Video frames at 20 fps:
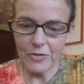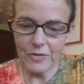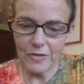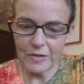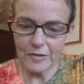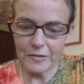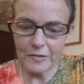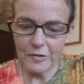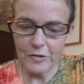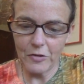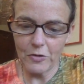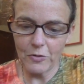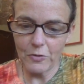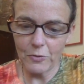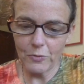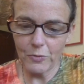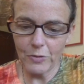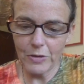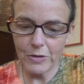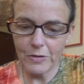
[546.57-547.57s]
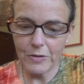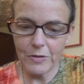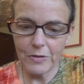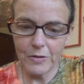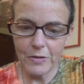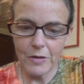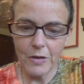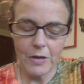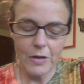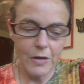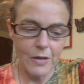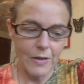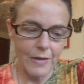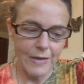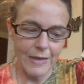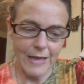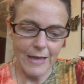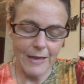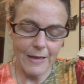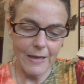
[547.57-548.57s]
this new,
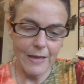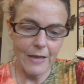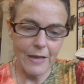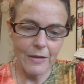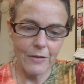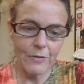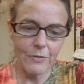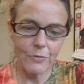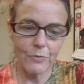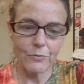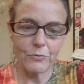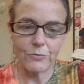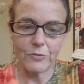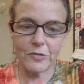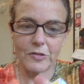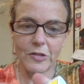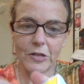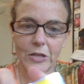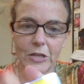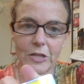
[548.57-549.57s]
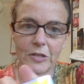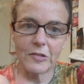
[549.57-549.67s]
yeah, ooh, chunky,